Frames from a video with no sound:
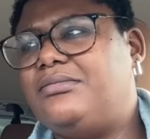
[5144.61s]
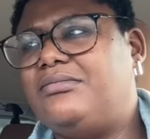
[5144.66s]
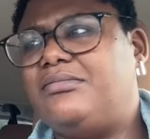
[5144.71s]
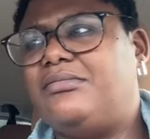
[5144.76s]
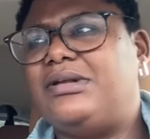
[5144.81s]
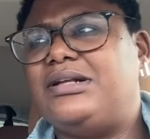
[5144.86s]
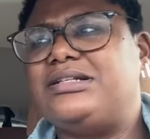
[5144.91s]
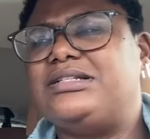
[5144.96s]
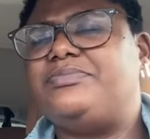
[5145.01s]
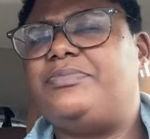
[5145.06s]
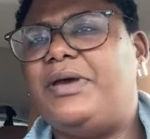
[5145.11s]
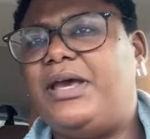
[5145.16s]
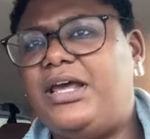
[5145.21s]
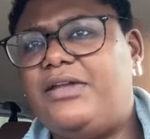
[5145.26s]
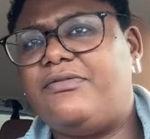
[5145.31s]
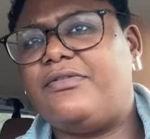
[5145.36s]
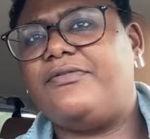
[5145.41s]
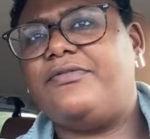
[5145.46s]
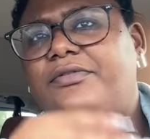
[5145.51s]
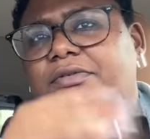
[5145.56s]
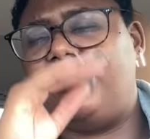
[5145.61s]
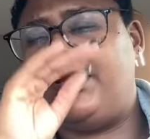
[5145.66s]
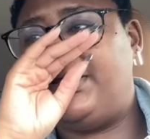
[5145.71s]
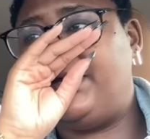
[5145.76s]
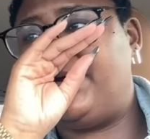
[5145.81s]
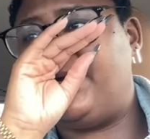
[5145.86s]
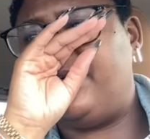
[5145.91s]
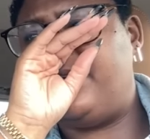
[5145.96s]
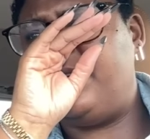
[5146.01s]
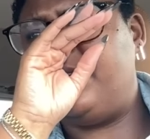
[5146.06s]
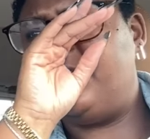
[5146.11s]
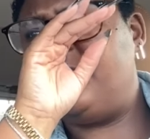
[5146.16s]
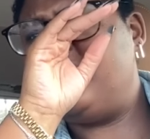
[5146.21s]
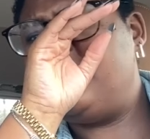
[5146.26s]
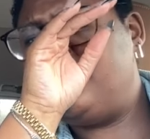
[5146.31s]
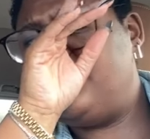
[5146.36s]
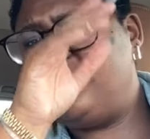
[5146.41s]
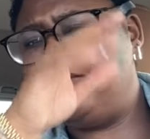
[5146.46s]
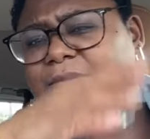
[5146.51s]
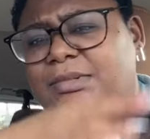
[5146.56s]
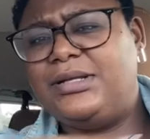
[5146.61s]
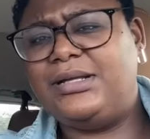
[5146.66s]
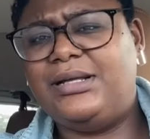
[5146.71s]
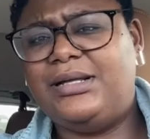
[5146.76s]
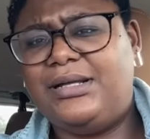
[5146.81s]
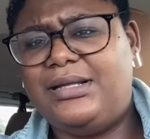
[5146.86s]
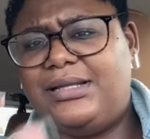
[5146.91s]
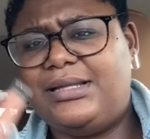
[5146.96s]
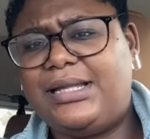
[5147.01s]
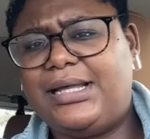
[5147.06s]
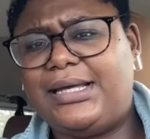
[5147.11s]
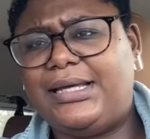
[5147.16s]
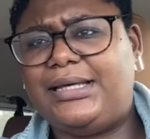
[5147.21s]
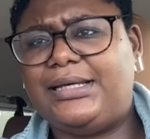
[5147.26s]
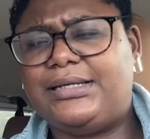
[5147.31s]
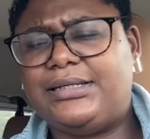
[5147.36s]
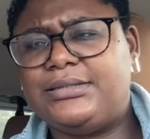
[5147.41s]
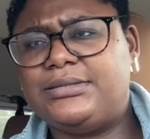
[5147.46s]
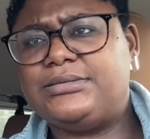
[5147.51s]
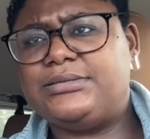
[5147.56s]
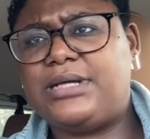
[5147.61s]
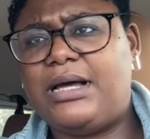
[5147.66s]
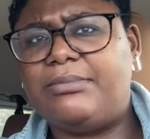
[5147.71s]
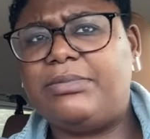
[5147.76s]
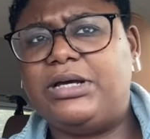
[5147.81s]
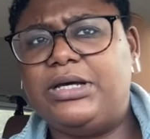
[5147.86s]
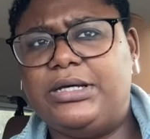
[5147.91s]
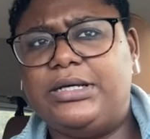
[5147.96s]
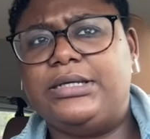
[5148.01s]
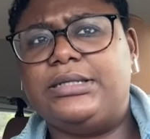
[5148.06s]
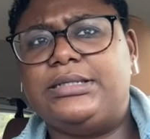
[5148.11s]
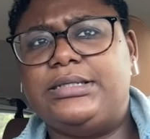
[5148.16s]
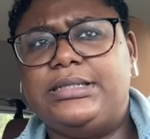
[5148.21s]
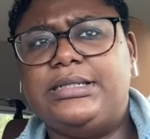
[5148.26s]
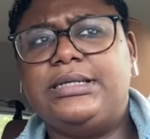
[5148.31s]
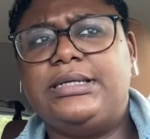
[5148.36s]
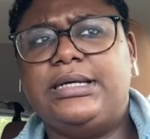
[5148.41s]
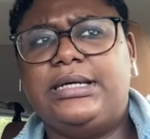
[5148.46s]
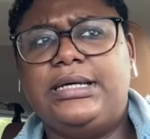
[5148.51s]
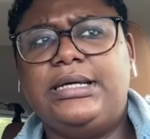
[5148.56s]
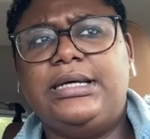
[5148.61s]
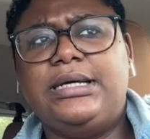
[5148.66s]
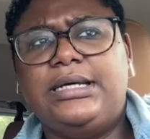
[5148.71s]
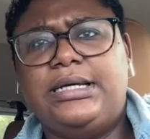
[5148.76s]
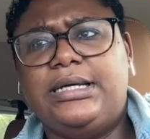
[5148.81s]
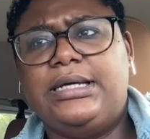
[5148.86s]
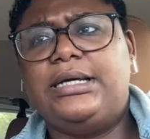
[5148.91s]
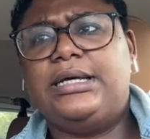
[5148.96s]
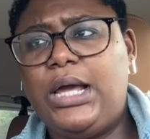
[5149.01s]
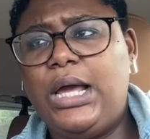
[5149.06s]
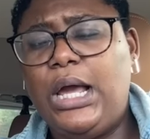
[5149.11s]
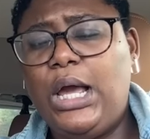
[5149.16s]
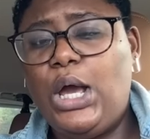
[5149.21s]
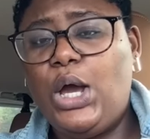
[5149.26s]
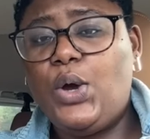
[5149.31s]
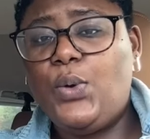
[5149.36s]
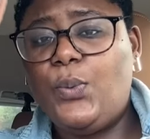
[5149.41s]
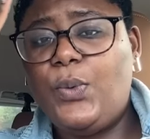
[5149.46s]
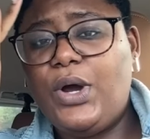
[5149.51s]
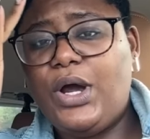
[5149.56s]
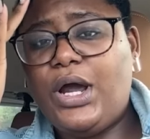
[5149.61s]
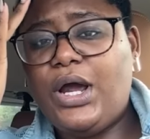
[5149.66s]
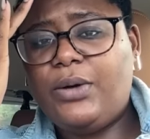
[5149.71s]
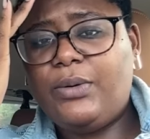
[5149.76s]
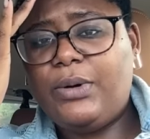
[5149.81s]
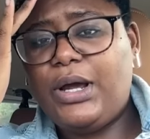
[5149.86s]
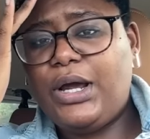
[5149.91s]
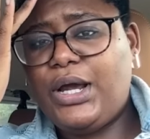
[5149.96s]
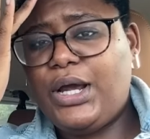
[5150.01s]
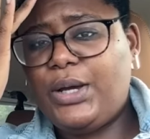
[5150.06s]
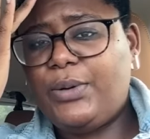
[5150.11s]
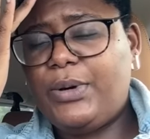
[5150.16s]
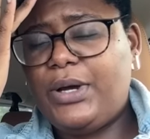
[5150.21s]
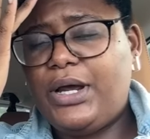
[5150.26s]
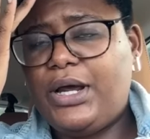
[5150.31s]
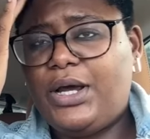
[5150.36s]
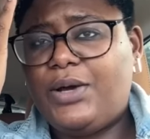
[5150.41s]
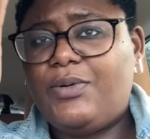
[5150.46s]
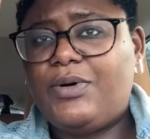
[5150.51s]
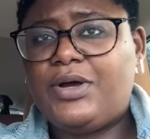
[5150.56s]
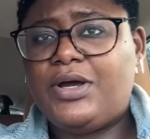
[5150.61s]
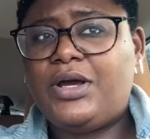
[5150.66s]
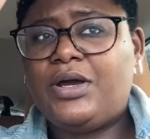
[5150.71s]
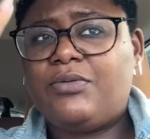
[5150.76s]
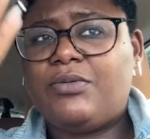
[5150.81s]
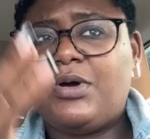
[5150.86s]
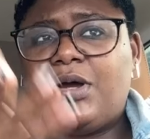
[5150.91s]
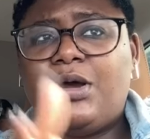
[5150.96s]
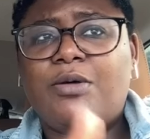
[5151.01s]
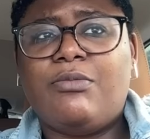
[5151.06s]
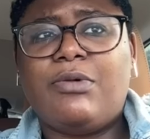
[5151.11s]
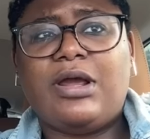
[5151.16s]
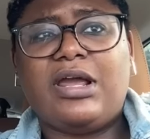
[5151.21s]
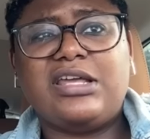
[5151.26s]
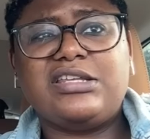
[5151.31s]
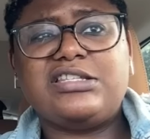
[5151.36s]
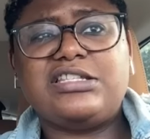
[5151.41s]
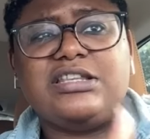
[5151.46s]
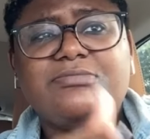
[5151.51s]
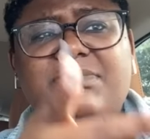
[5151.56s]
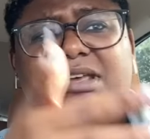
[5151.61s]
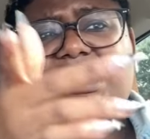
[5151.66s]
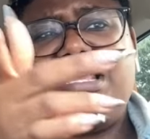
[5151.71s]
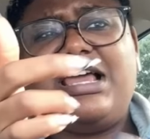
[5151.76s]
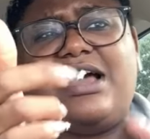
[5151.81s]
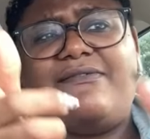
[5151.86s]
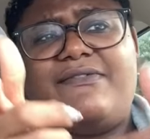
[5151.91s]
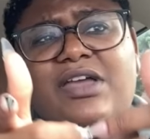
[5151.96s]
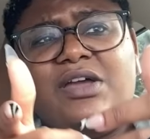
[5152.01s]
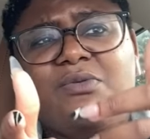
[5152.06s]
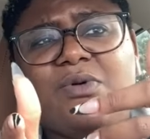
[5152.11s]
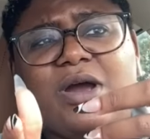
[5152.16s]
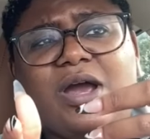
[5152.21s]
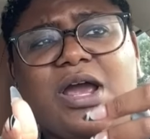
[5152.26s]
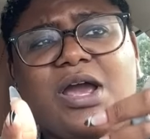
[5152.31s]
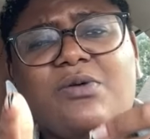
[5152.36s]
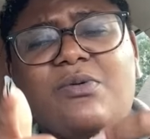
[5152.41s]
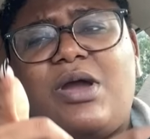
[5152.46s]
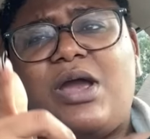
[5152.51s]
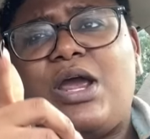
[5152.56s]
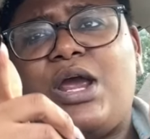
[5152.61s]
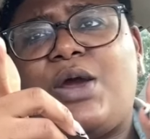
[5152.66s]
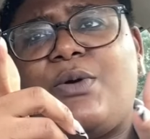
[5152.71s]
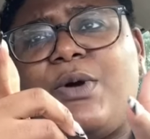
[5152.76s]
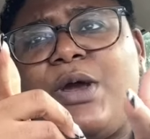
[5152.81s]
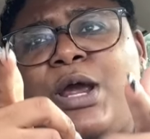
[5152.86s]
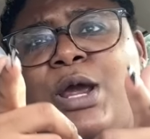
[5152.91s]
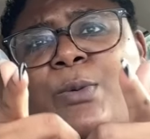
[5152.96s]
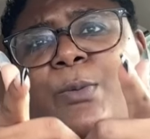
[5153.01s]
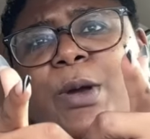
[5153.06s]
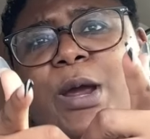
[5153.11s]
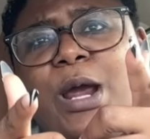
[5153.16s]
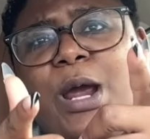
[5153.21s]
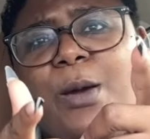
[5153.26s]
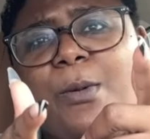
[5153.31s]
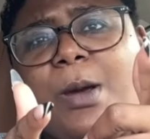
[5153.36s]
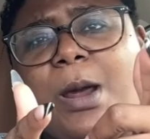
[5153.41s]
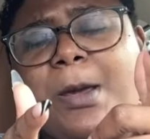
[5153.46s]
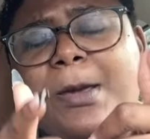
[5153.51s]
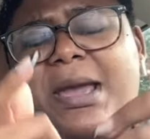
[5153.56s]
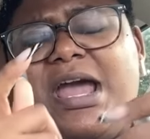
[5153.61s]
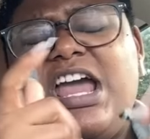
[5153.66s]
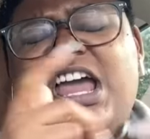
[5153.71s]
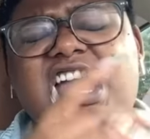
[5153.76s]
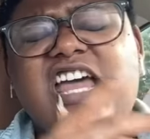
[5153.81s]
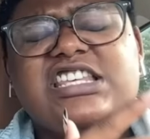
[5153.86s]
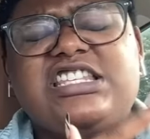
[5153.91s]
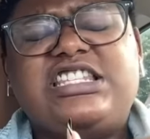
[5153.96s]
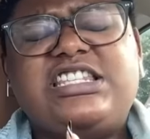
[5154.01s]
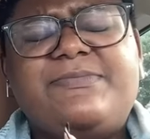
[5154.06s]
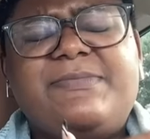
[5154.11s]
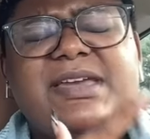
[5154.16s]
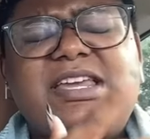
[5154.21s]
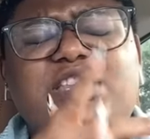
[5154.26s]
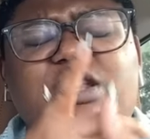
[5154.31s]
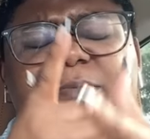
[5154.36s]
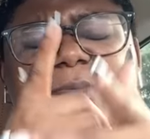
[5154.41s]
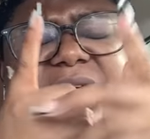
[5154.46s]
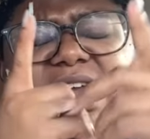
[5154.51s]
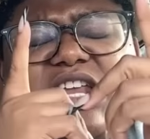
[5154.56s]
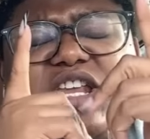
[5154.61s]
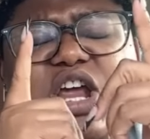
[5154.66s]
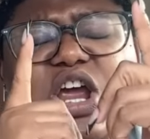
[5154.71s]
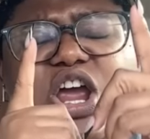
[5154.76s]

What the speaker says: And I just pay for food here, you know? Like, I'm good. Work, kissing me everywhere, work, missing me to me,